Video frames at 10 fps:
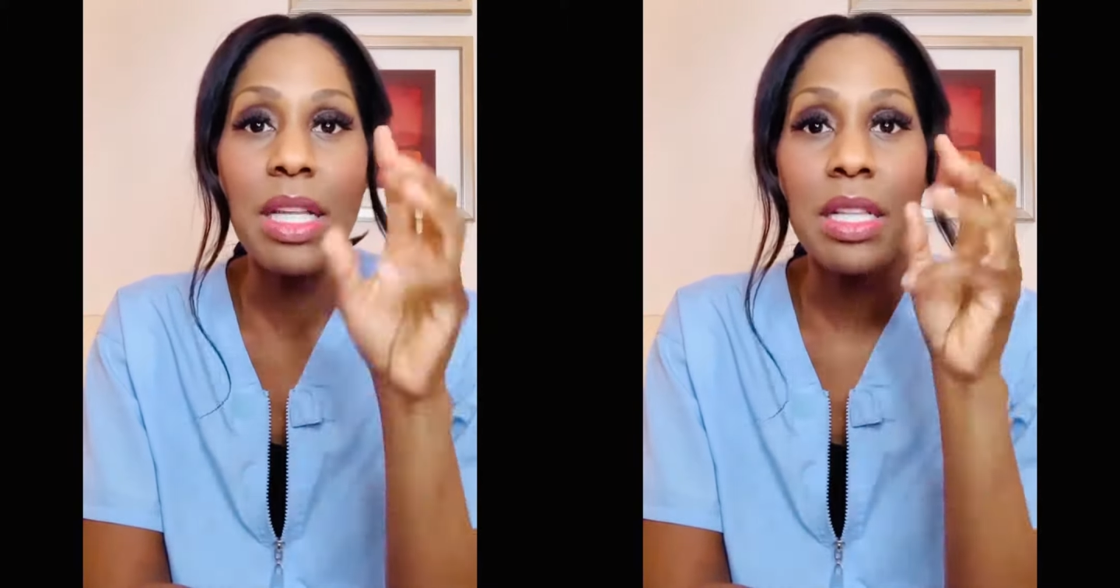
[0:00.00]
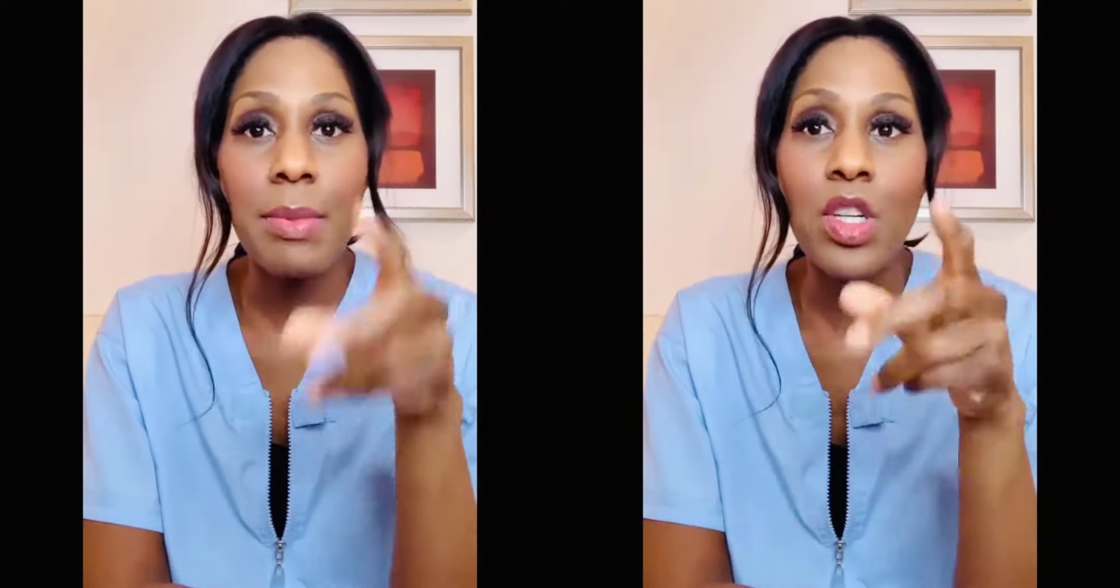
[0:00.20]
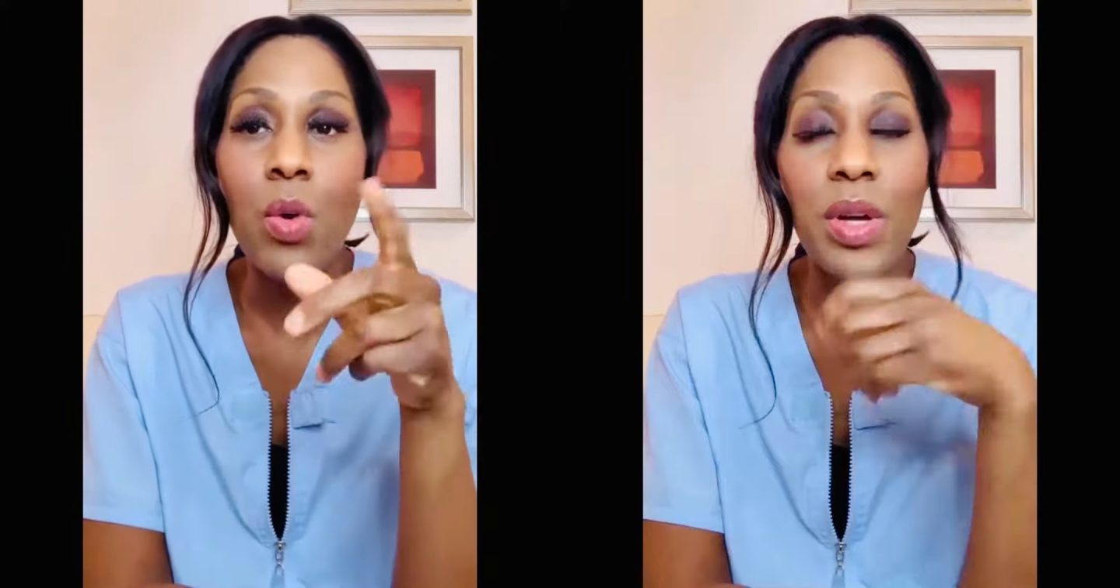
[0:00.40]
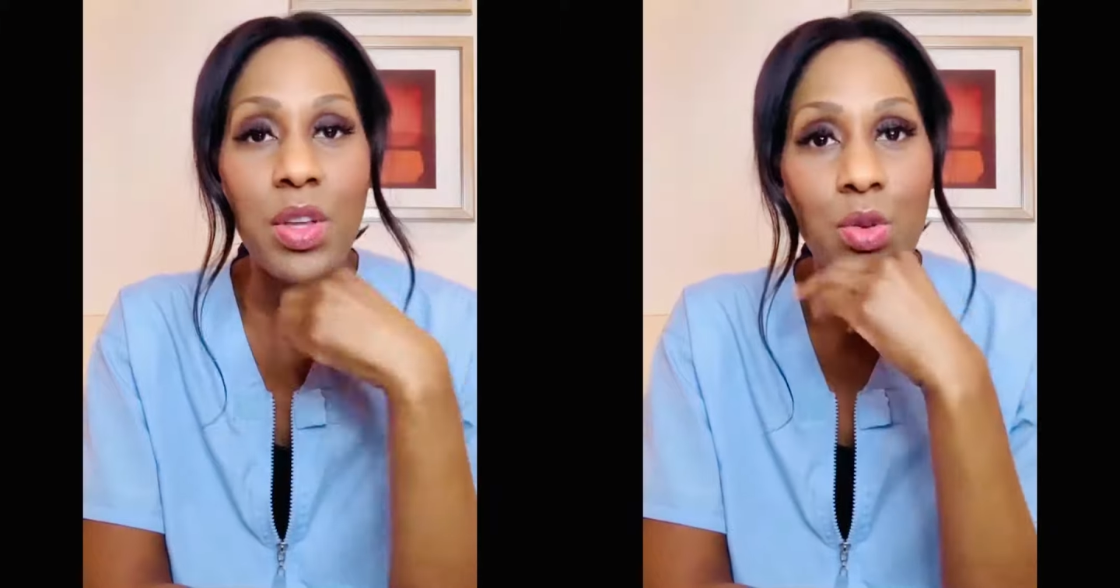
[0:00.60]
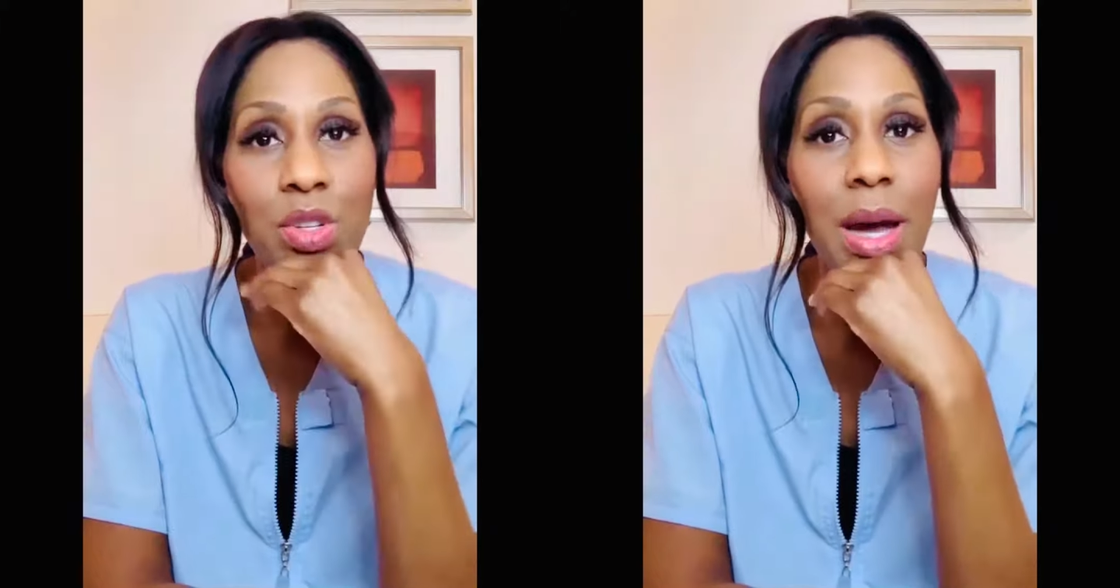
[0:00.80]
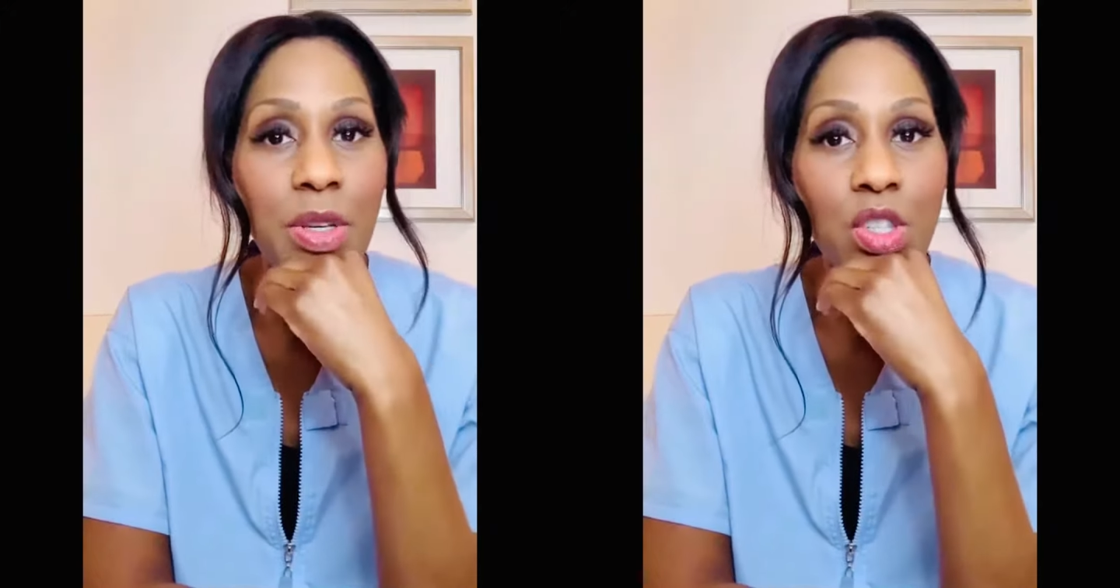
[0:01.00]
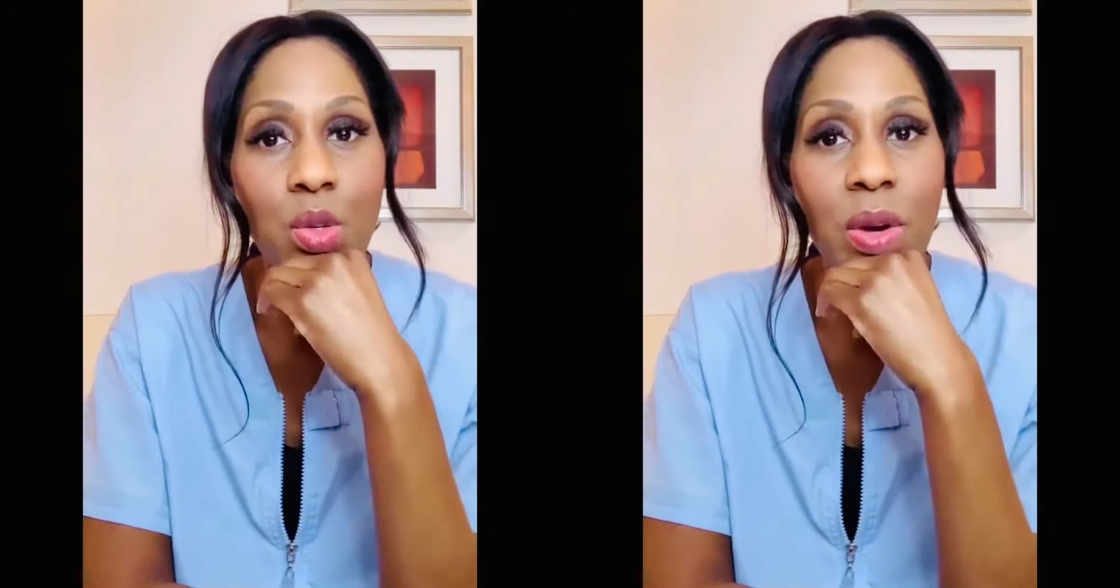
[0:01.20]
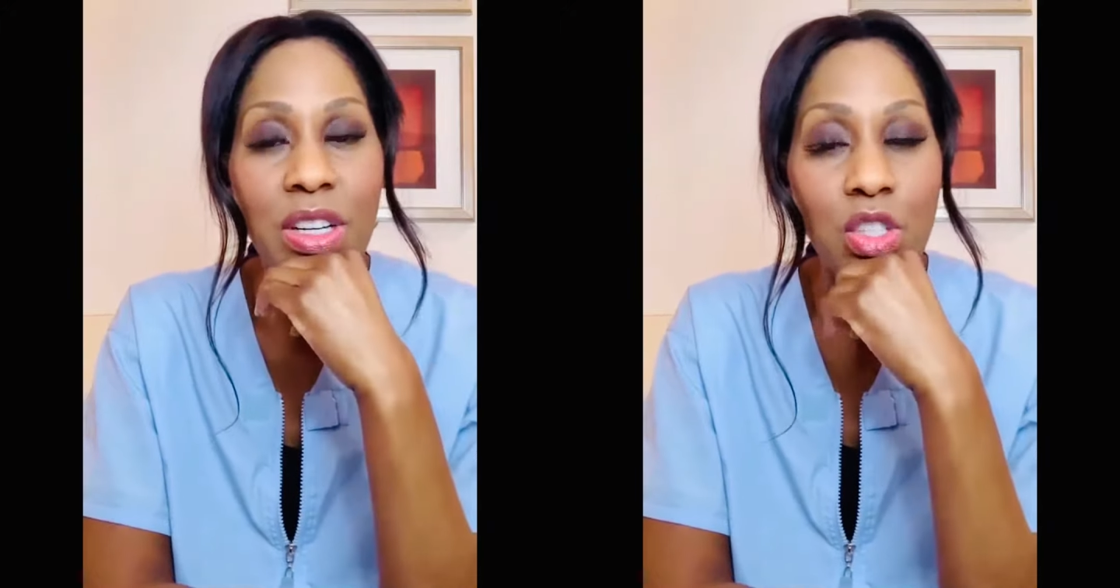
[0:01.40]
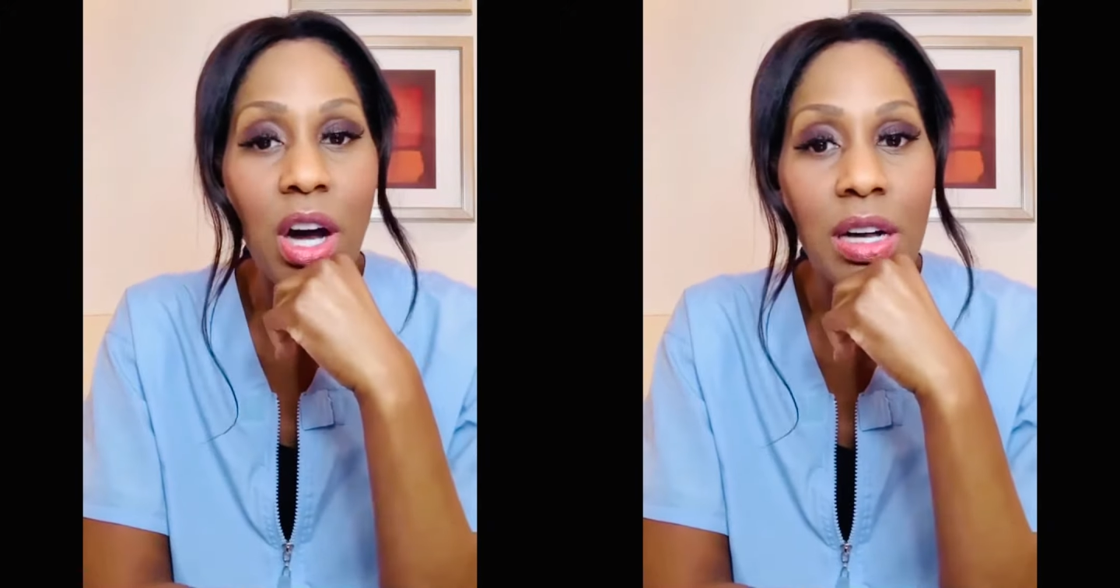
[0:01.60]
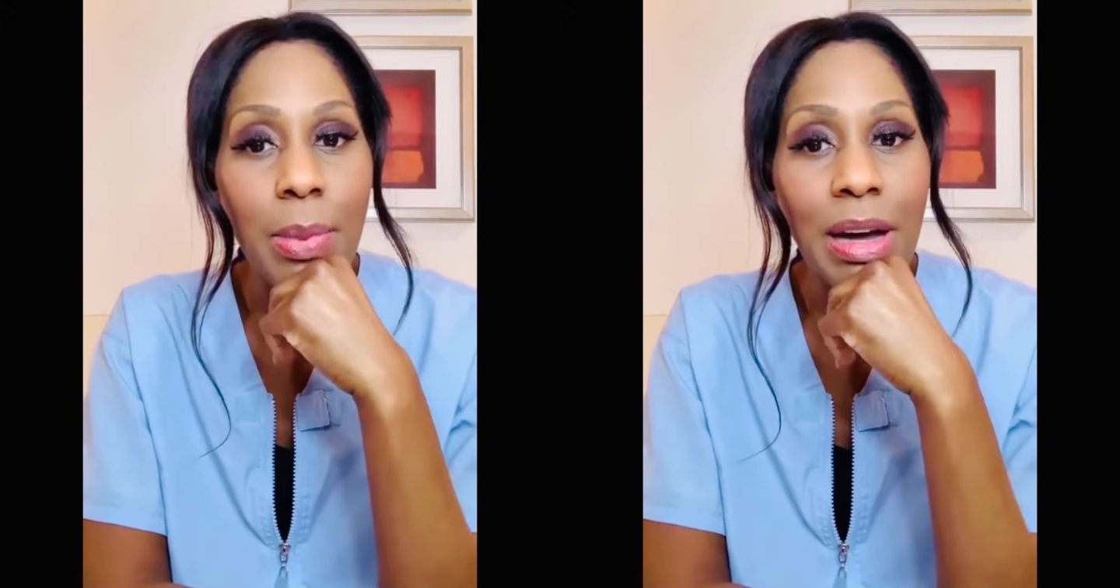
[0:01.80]
Let me know what other topics you want to
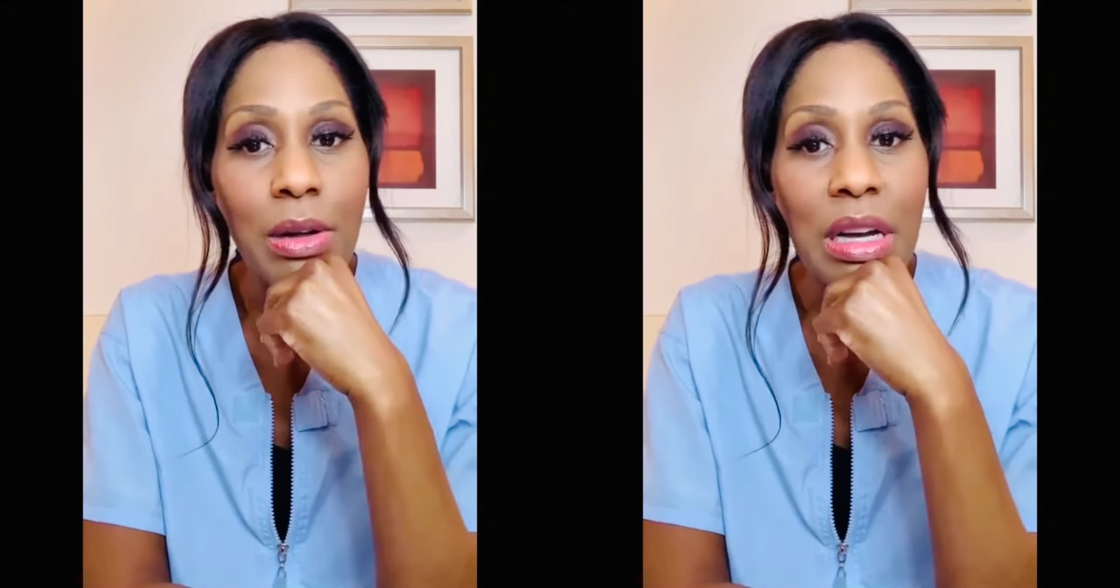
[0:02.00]
talk about.